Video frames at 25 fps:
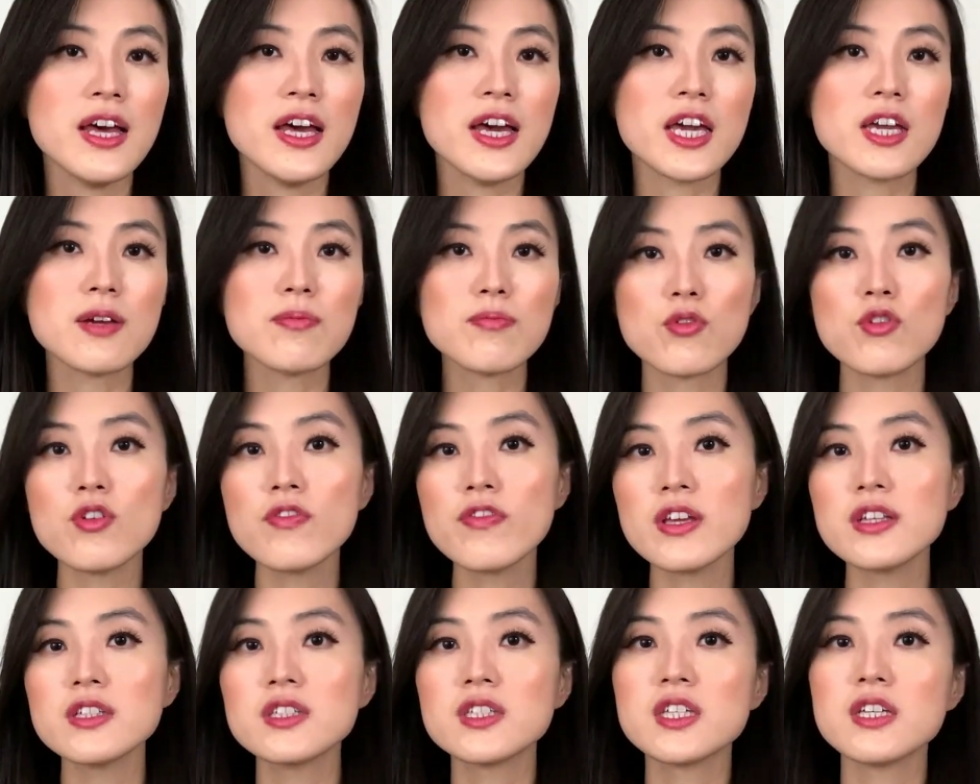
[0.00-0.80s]

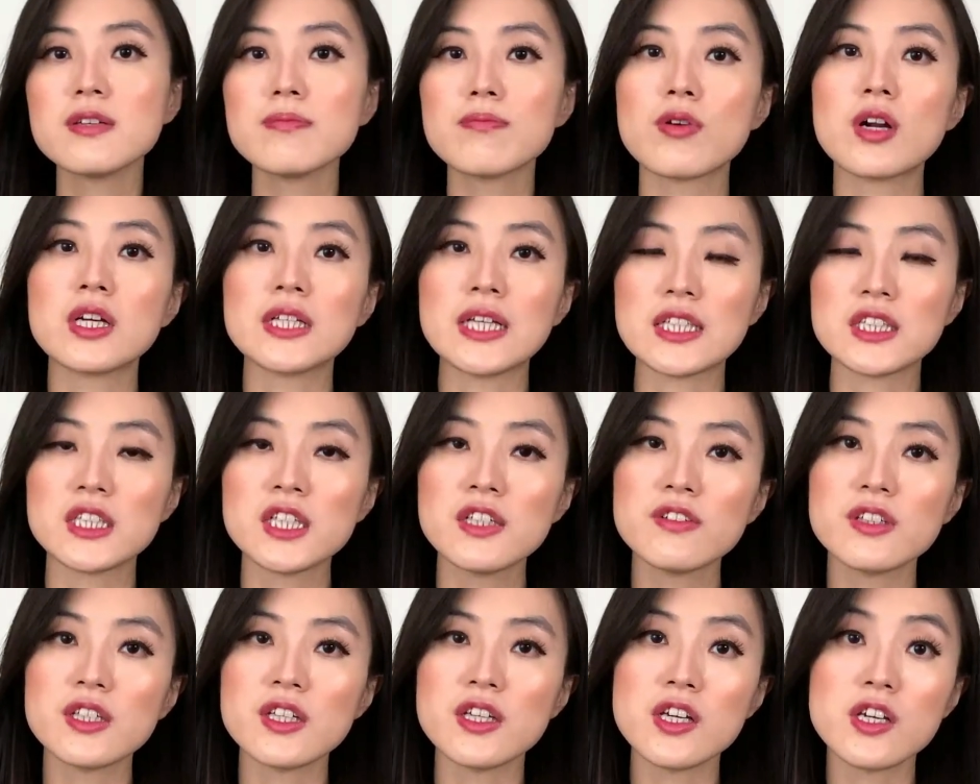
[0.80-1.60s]
Improving team
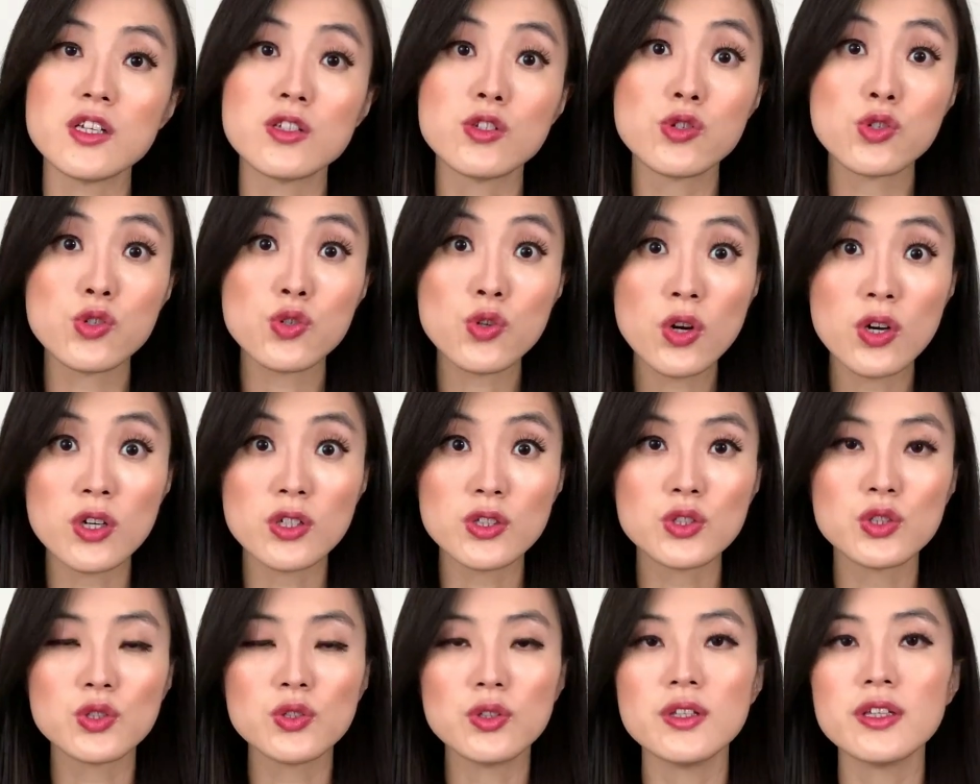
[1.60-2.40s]
productivity is sure
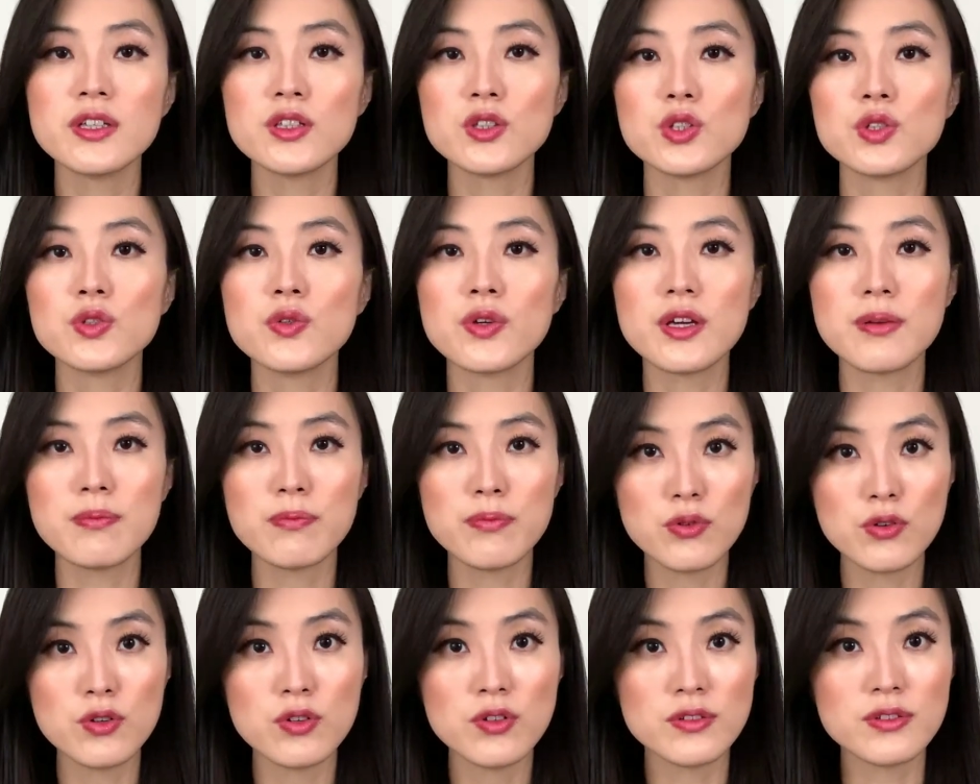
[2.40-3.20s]
to lead to
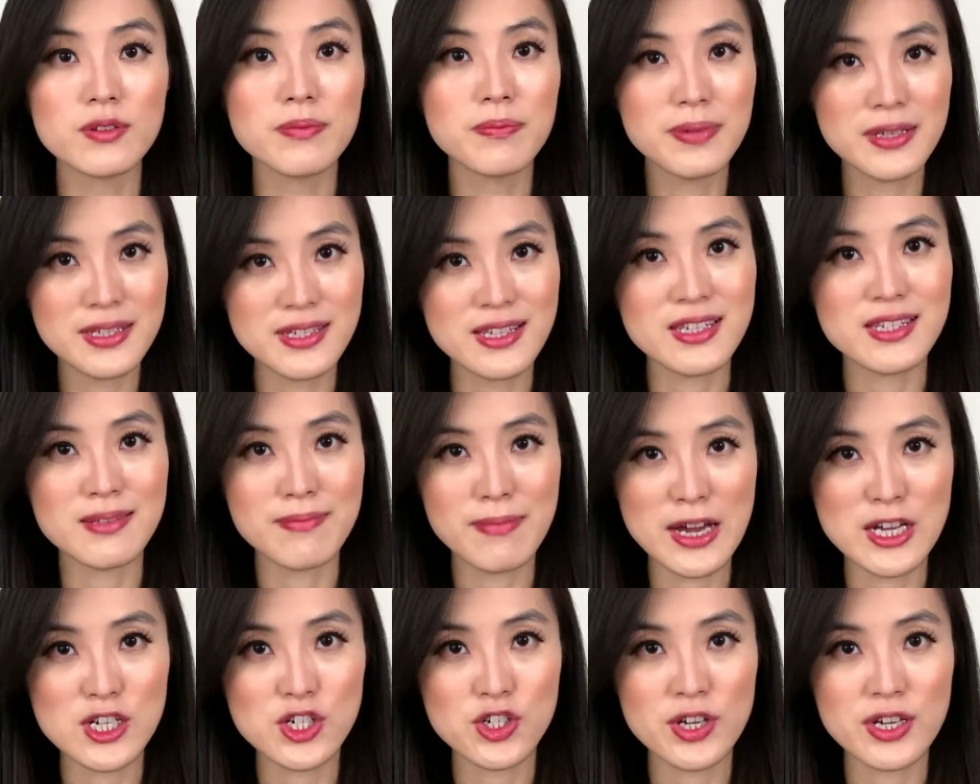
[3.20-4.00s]
improved business
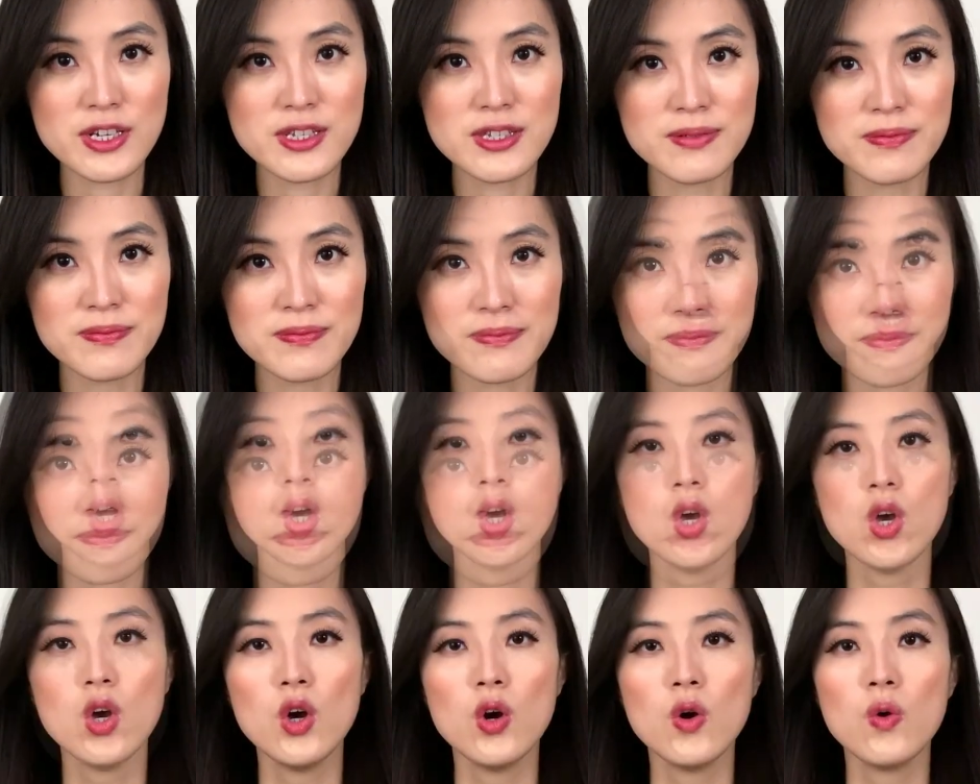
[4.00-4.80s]
metrics.
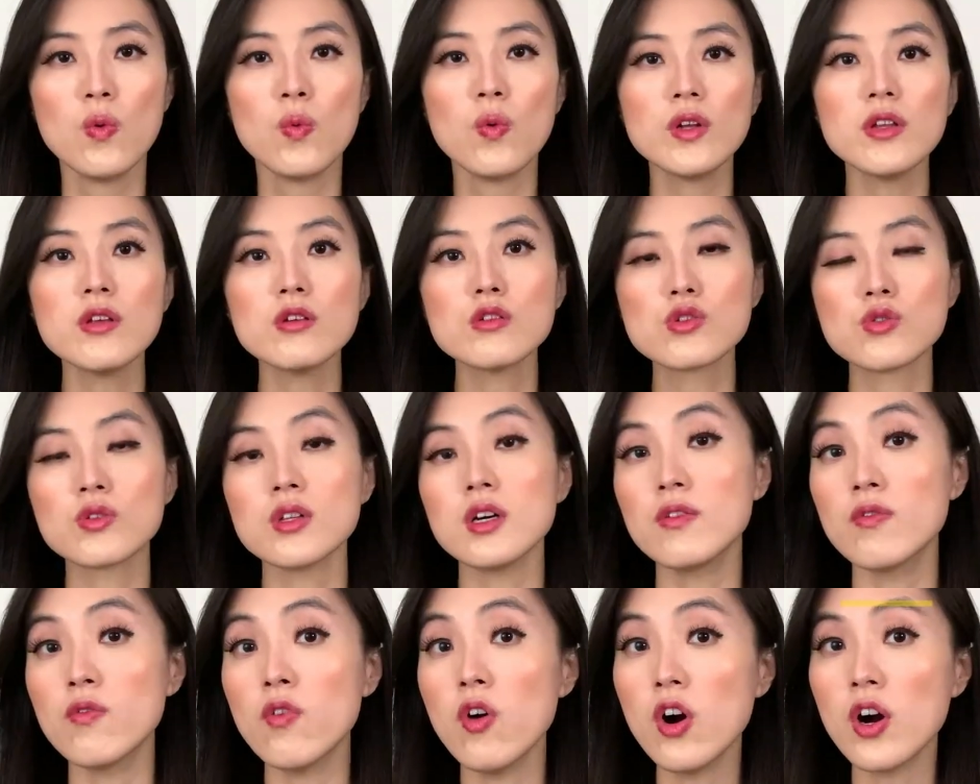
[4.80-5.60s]
What you should
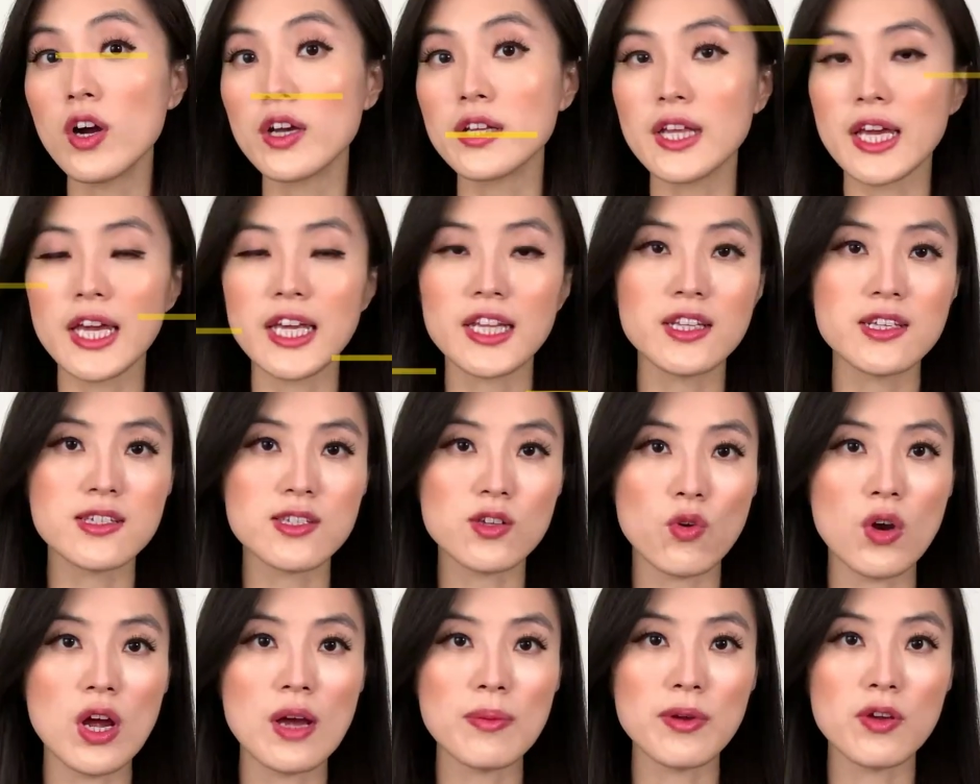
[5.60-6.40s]
avoid in
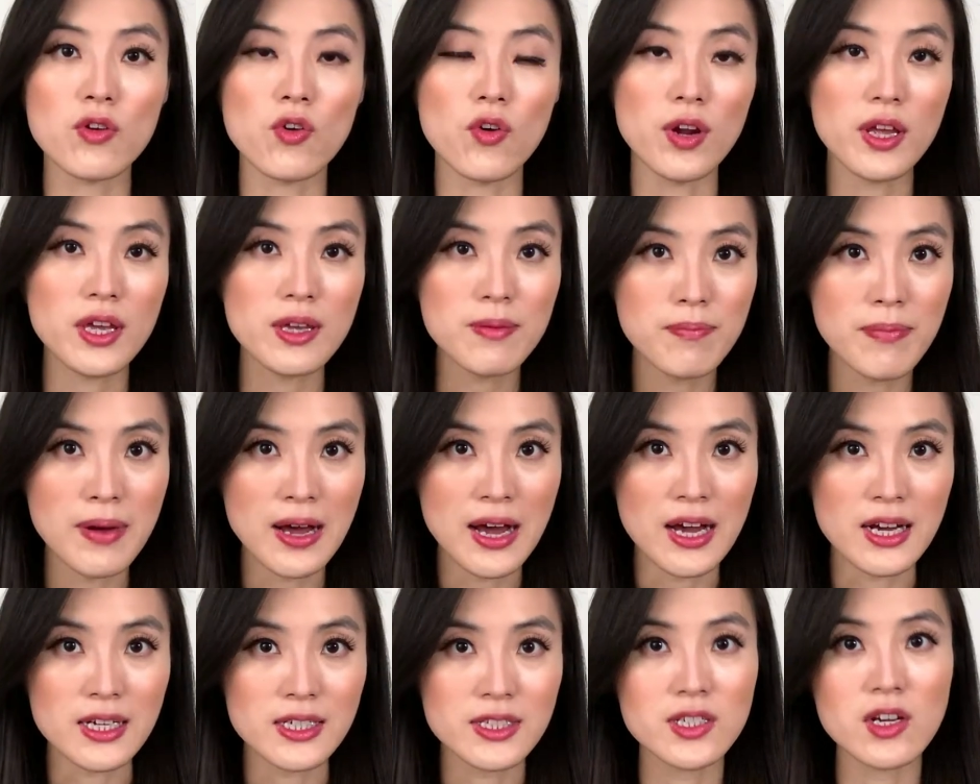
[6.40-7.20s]
describing your
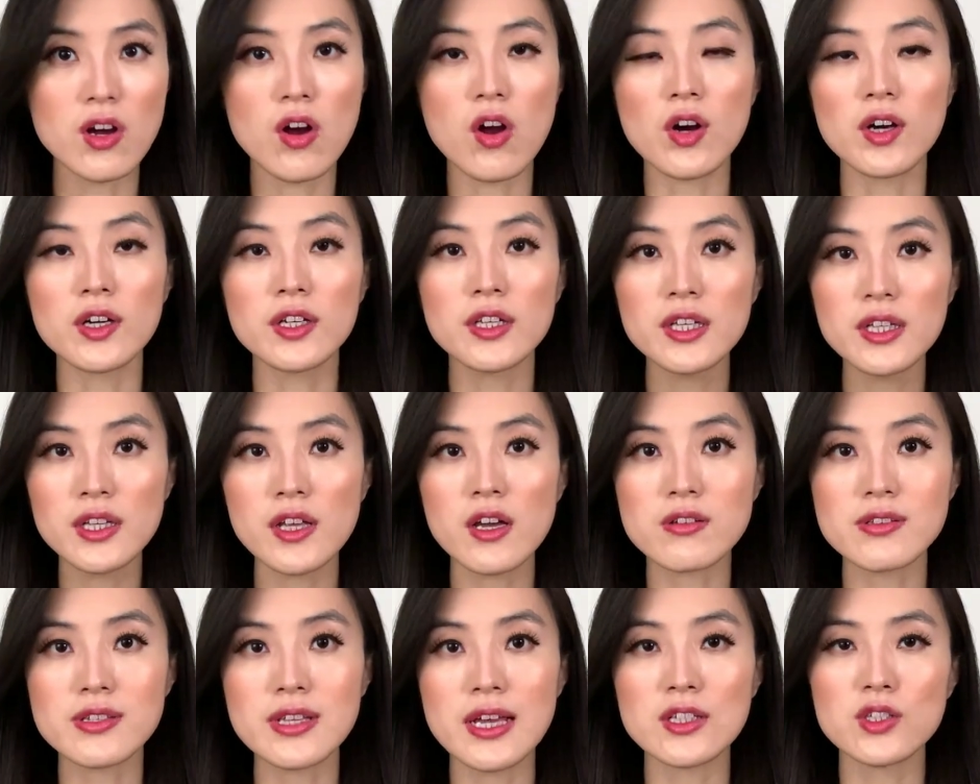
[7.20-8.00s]
impact are
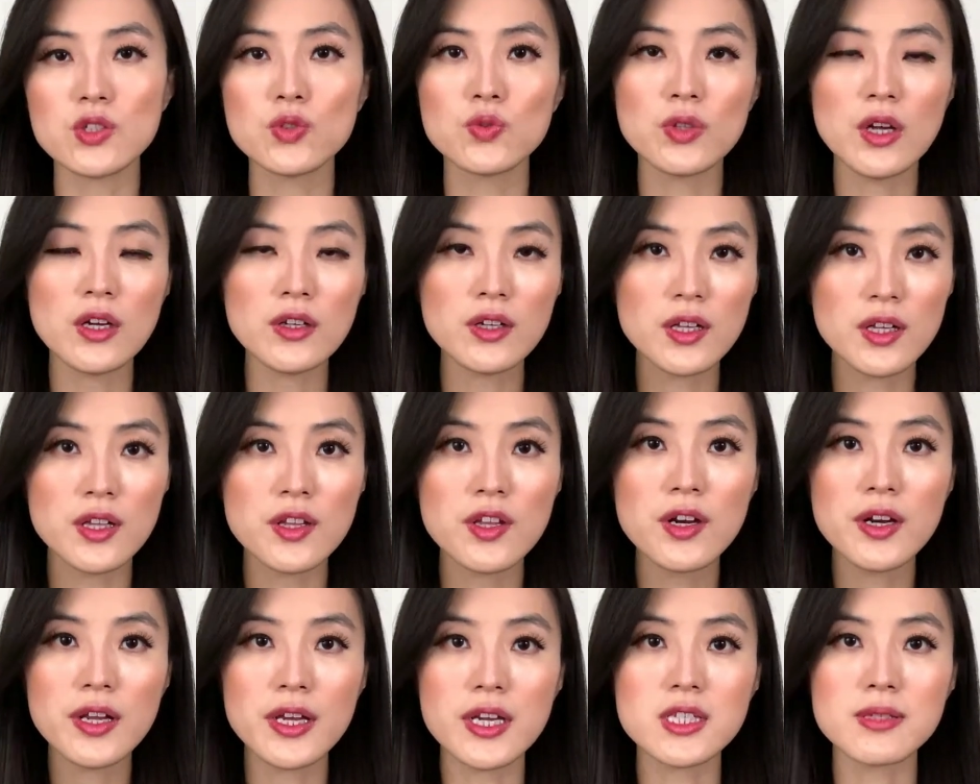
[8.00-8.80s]
details that do not
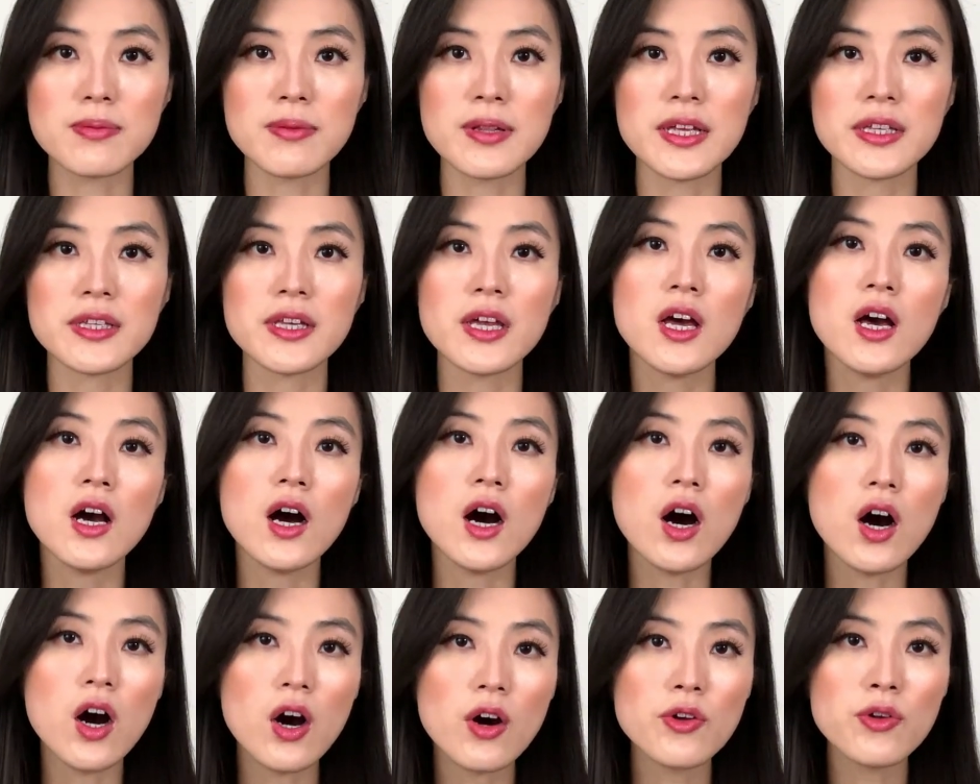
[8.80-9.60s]
clearly explain
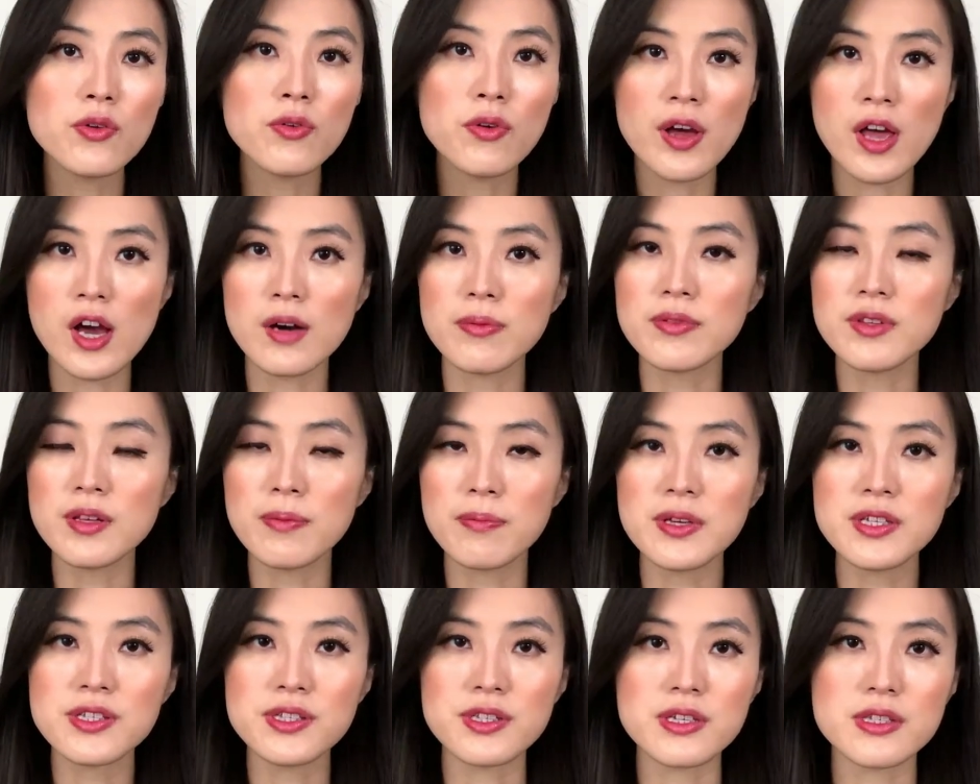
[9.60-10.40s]
how you help the
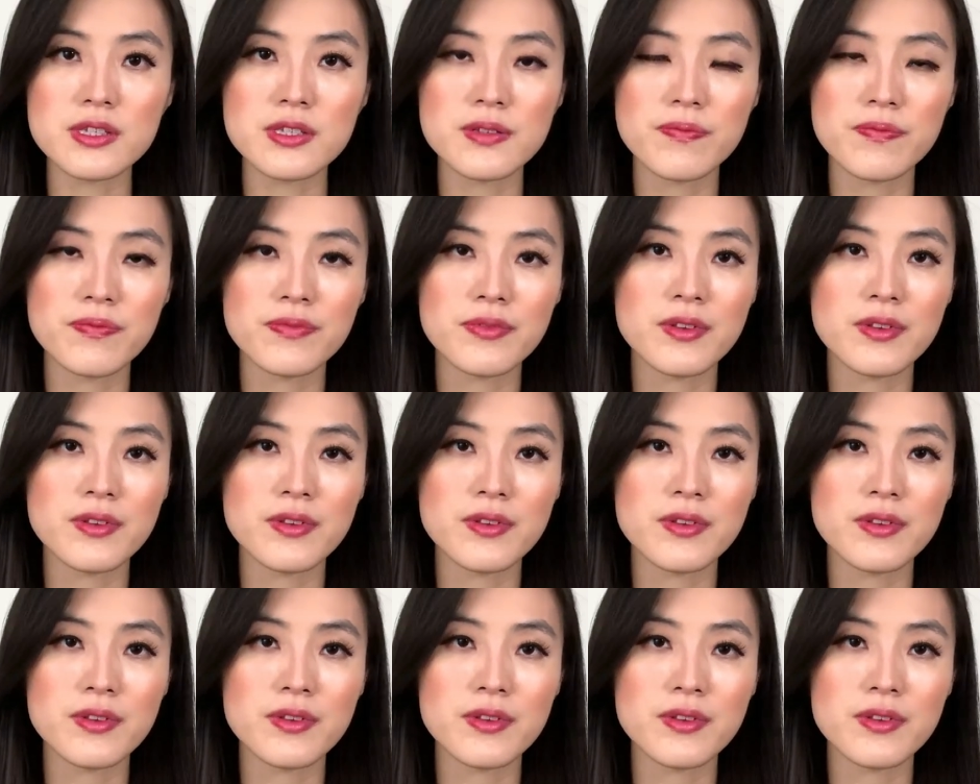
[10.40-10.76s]
business.